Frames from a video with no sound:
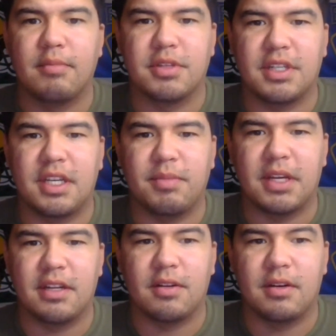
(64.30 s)
I'm just keep
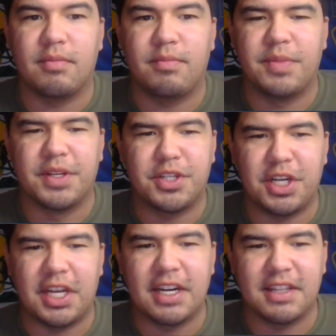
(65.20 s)
getting the the
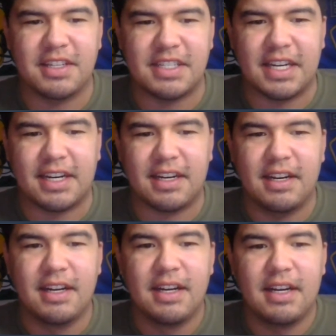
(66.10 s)
shitty end of the stick
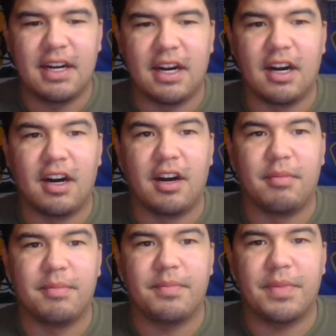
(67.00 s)

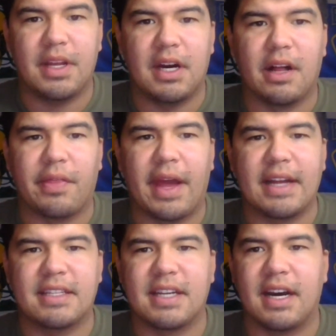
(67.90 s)
um, on
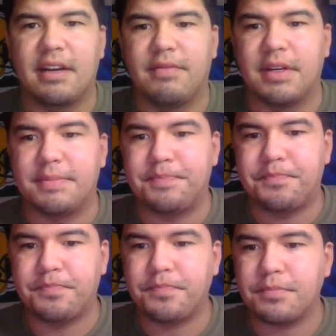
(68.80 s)
that side of it.
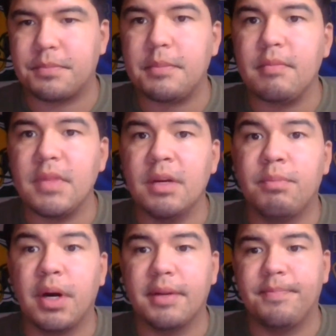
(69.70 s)

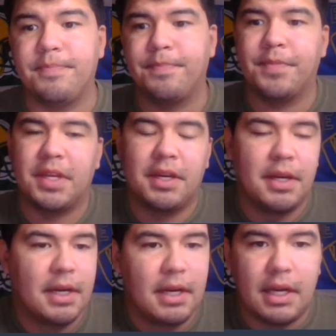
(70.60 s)
But
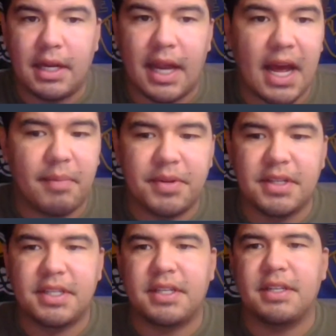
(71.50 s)
it
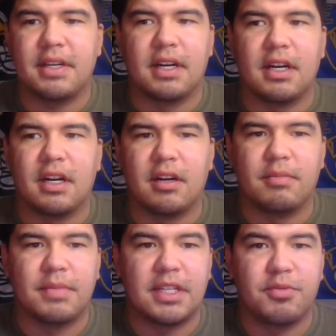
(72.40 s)
happens.
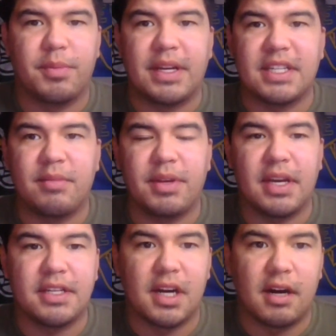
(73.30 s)
Um, that's what makes
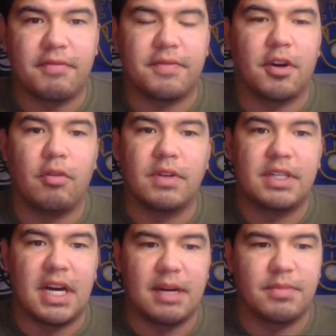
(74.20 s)
NBA tough. COVID
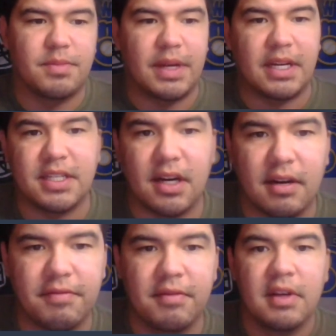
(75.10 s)
times make it
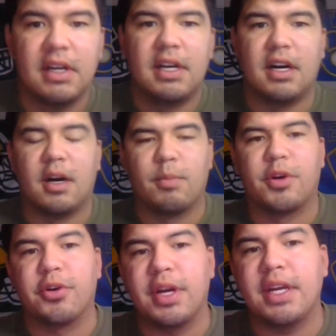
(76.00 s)
tough. Um,
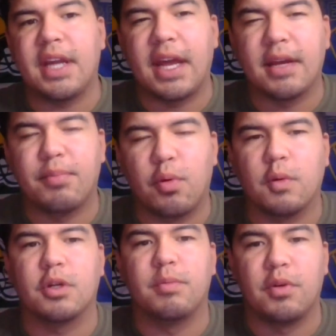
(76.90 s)
Green and
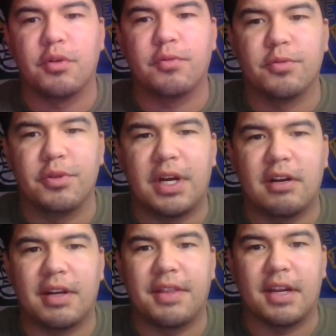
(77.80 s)
Porter both ruled
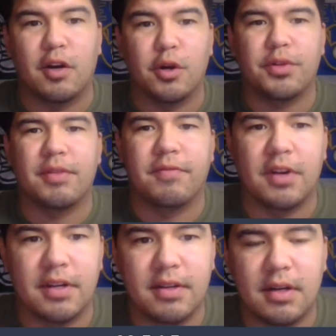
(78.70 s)
out. I think hurt the
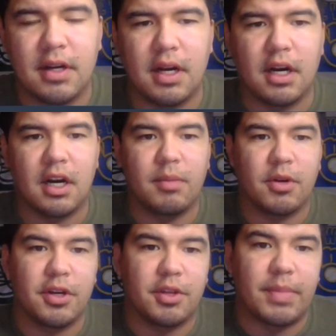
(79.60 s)
front um,
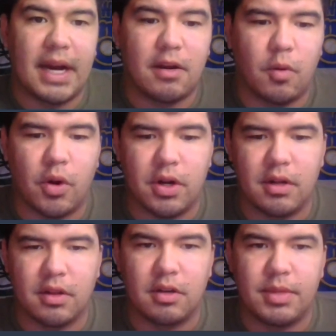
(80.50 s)
or hurt the
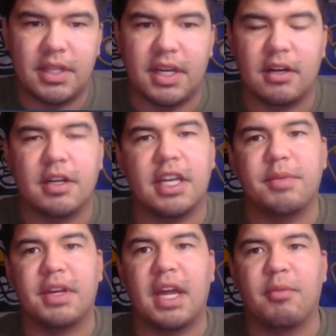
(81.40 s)
backcourt a little bit there to
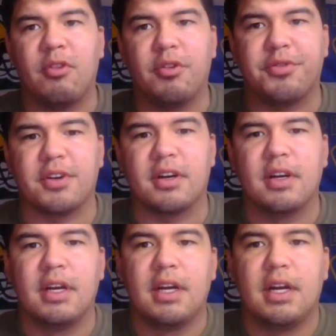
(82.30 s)
keep the game closer.
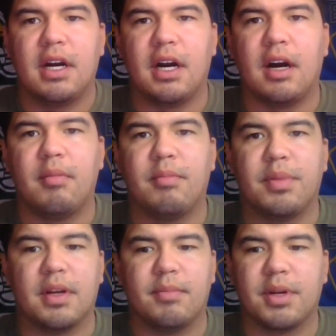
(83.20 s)
Um,
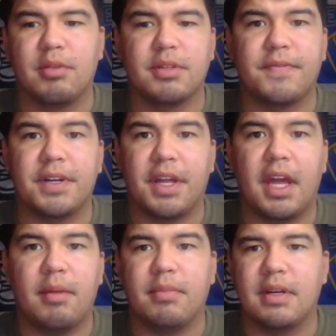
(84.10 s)
but but it was a fun
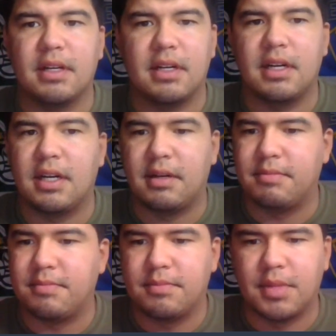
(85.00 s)
game.
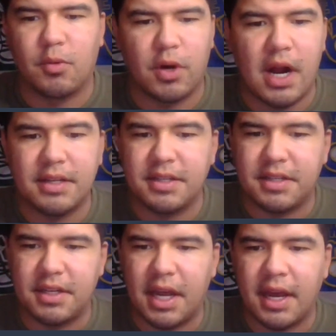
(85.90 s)
Um, but we're on to
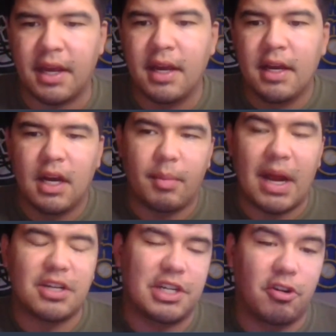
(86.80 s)
today. I'm
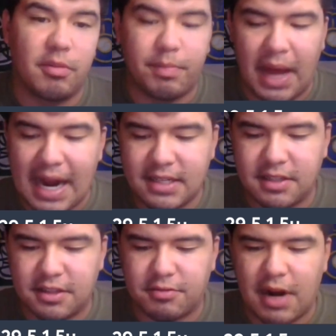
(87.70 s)
actually going back
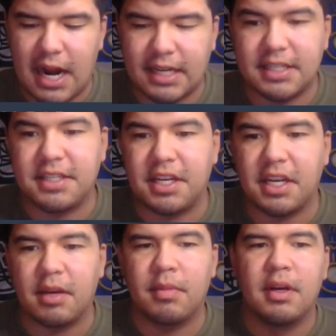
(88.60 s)
to this Rockets
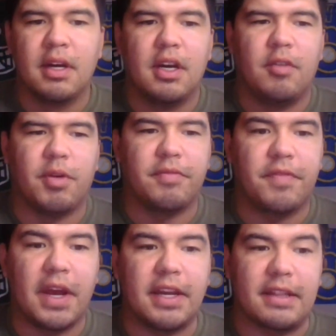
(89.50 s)
team but
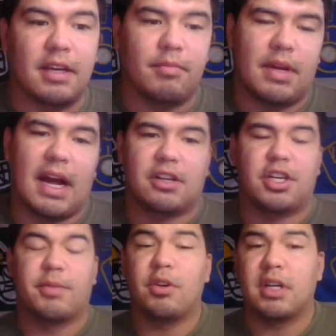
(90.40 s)
fading them.
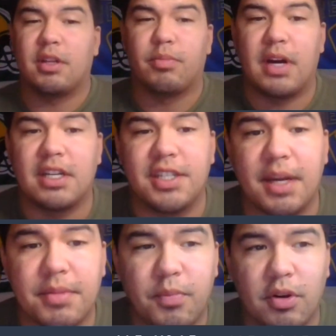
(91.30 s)
Actually, I'm going on LeBron
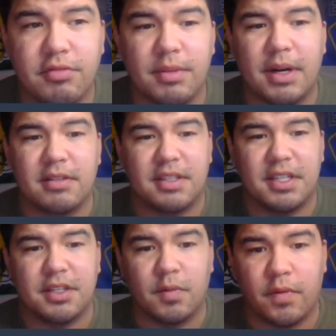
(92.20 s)
James points, rebounds,
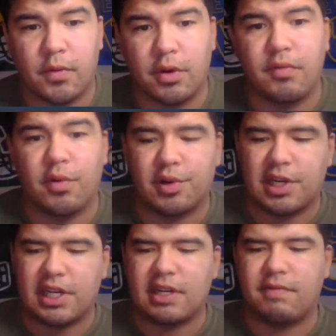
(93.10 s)
assists over 44 and
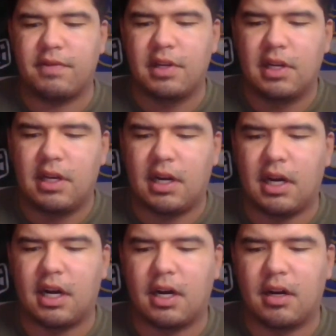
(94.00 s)
a half.
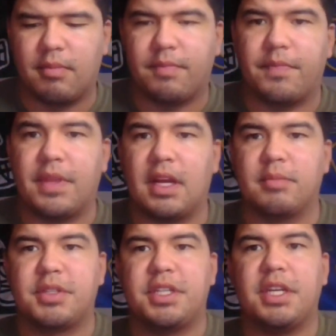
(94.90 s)
Um,
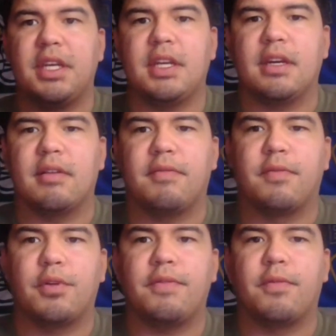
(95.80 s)
I'm seeing
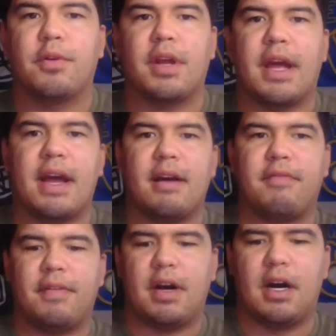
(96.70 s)
44 and a
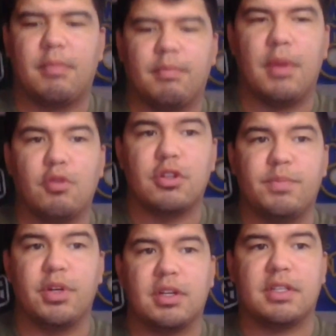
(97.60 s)
half on
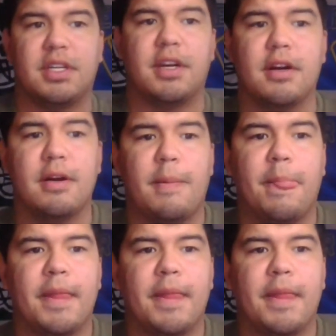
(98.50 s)
most books here.